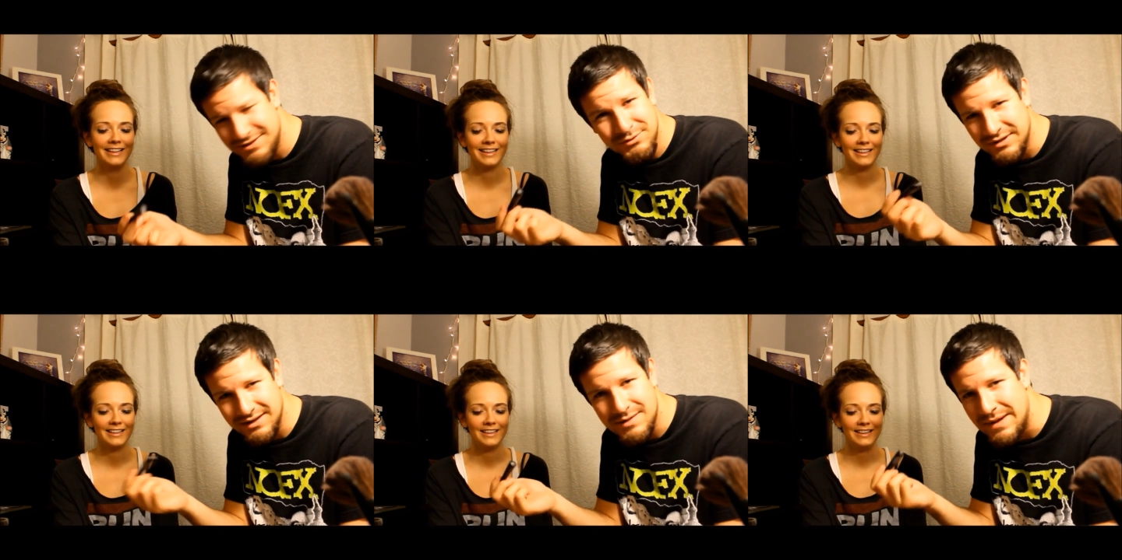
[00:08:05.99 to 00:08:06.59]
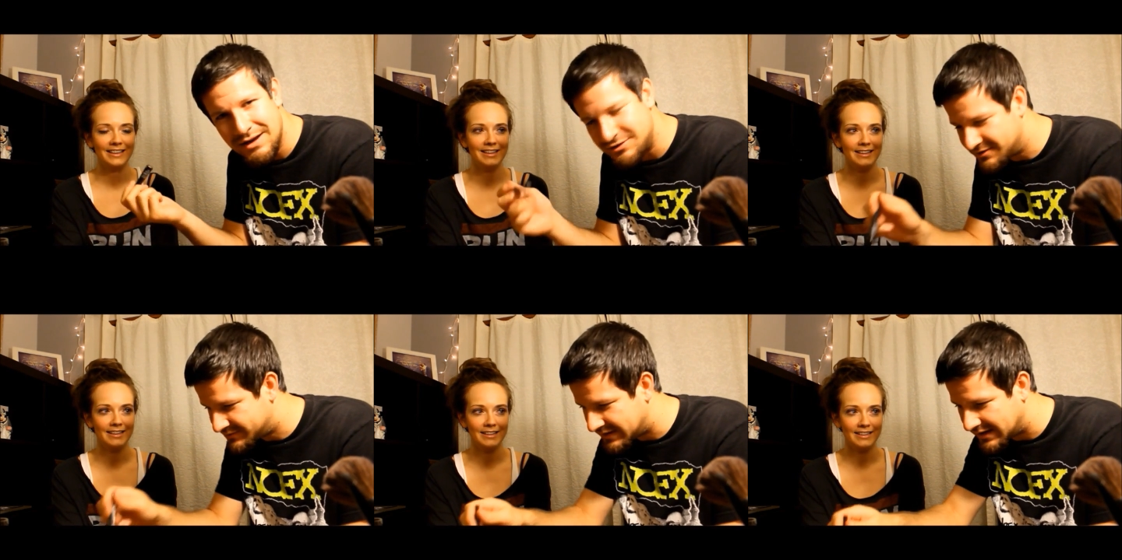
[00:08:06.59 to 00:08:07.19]
Speaker 1: it would have come out
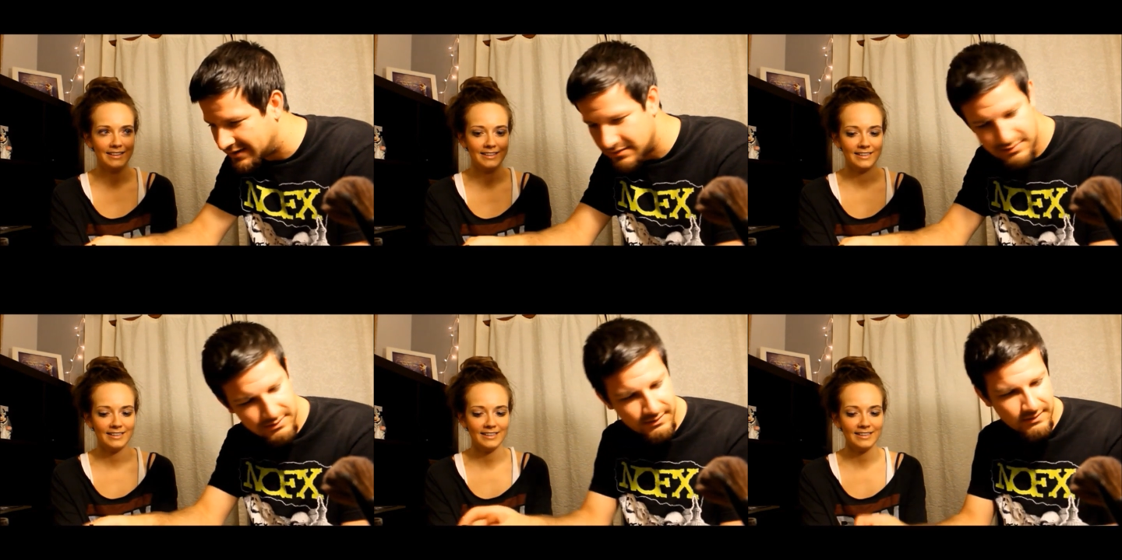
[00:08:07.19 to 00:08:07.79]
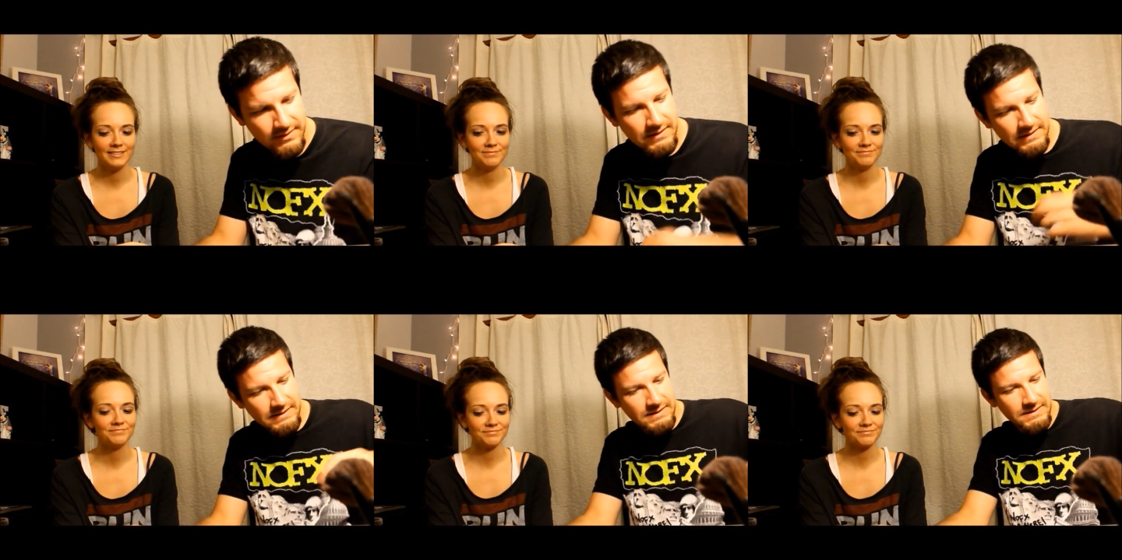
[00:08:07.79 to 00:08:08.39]
just right.
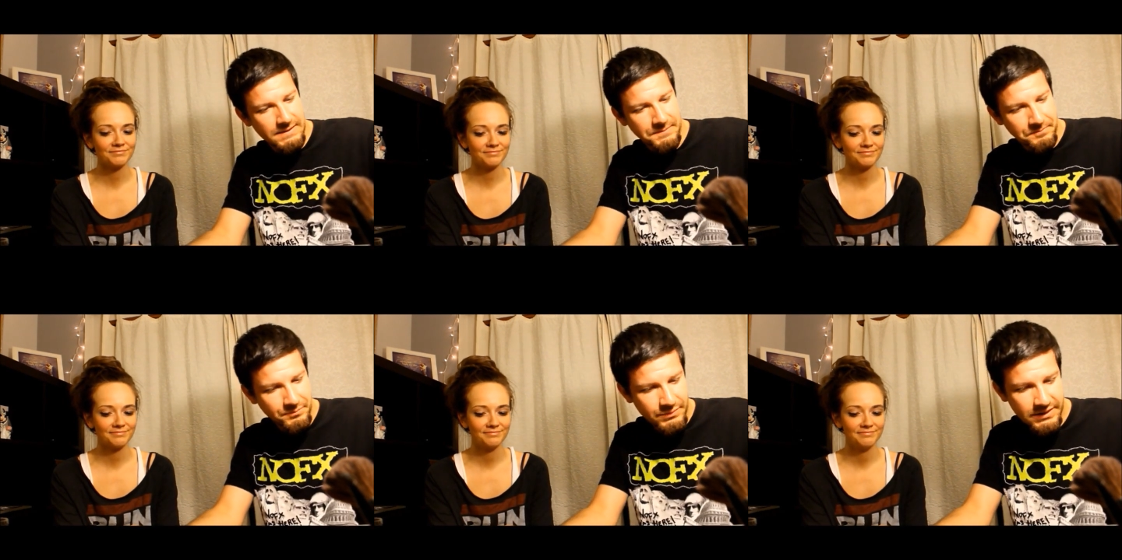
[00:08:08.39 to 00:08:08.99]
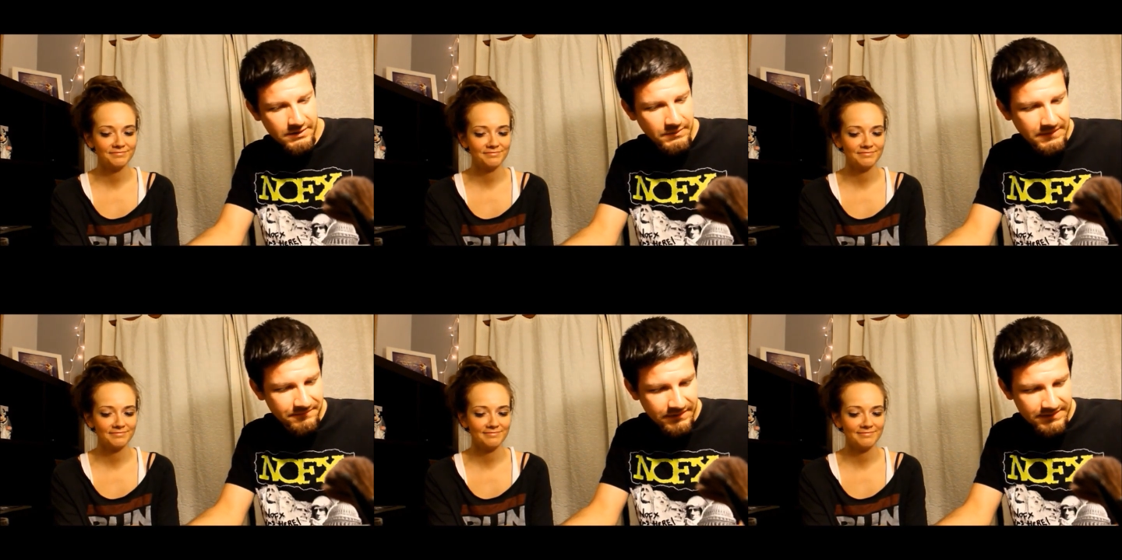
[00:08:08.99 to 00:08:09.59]
But we can
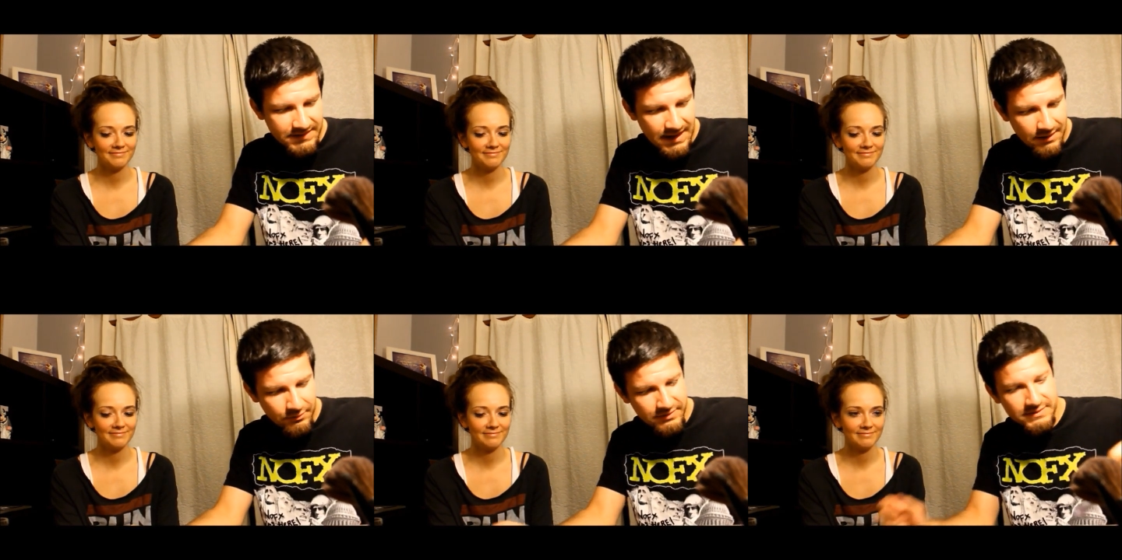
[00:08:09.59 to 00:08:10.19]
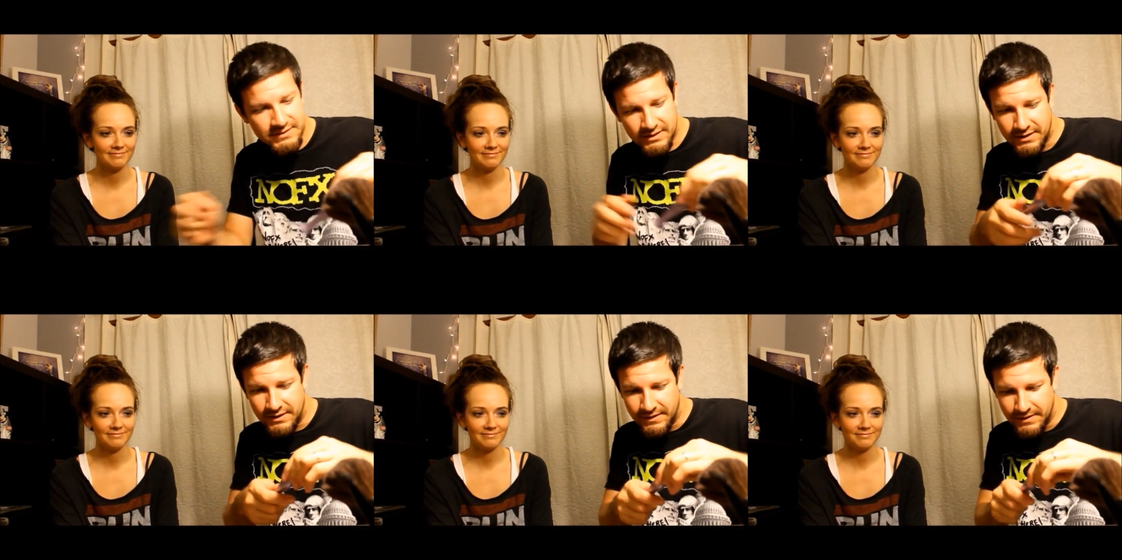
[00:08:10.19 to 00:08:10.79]
fix that with
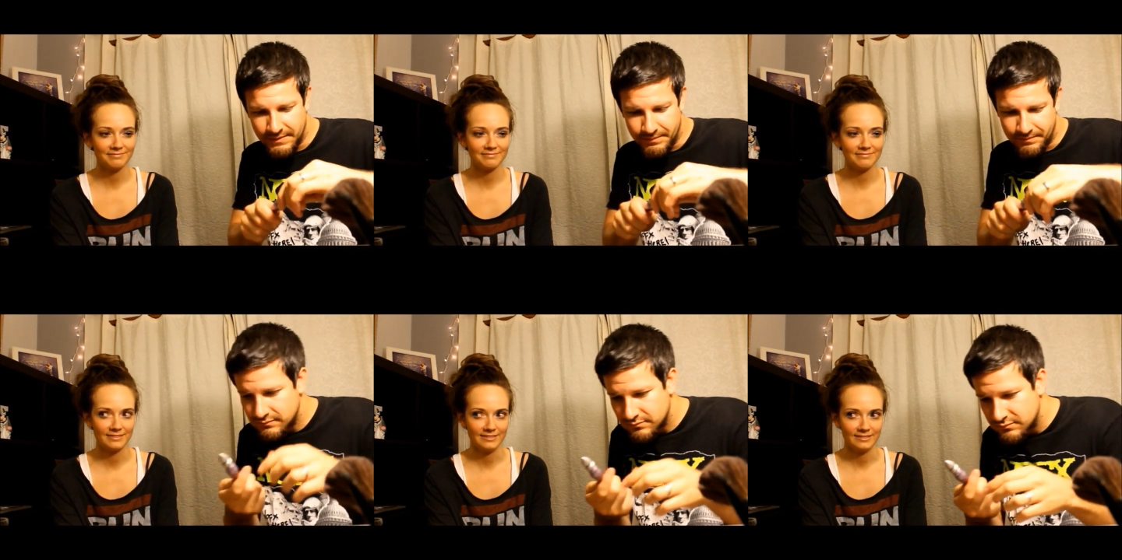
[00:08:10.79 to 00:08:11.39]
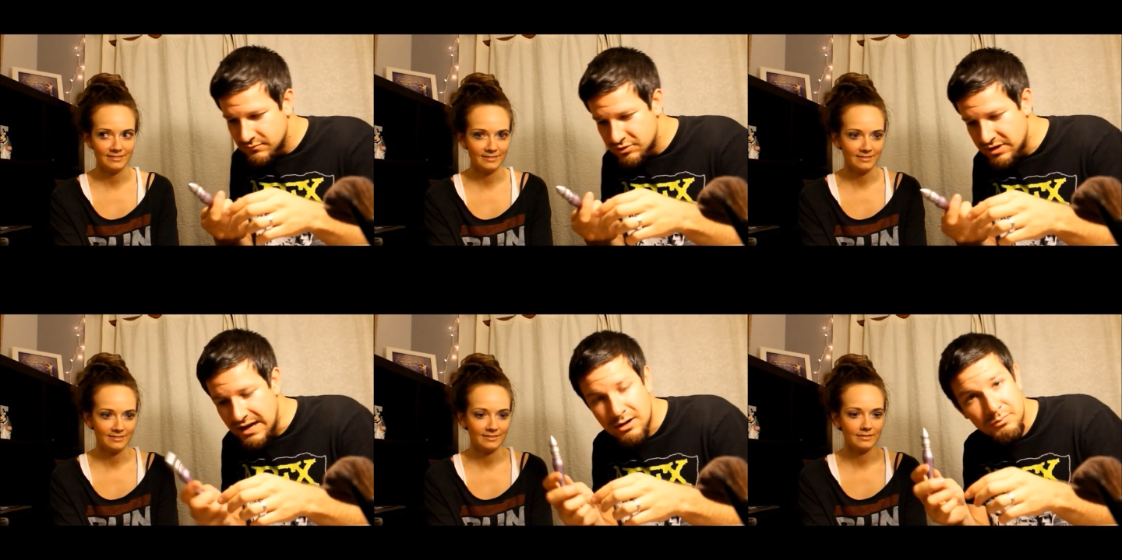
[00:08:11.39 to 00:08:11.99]
some
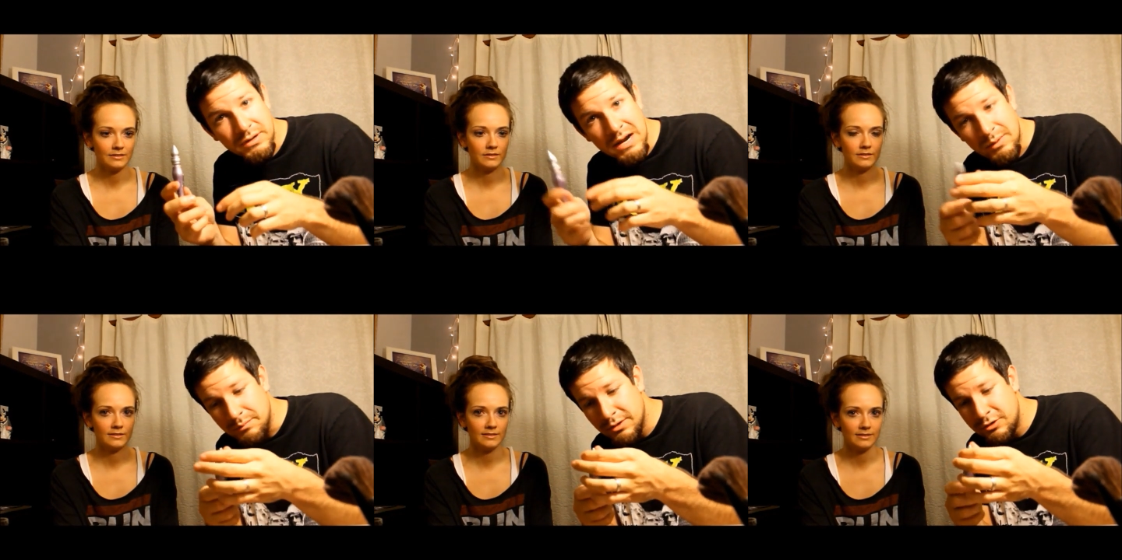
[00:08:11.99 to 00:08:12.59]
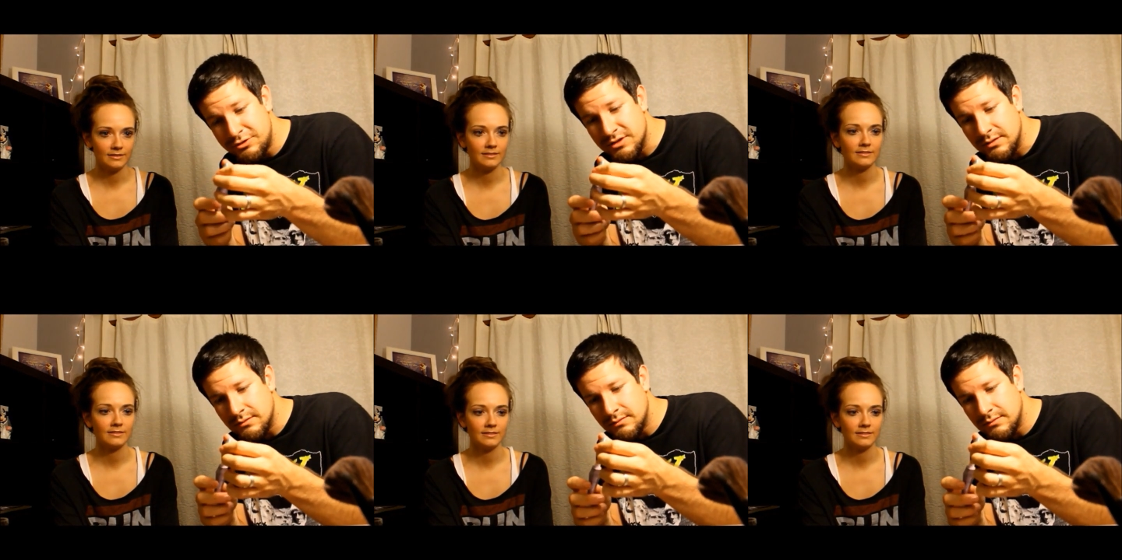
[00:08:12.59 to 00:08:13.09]
shadow primer potion.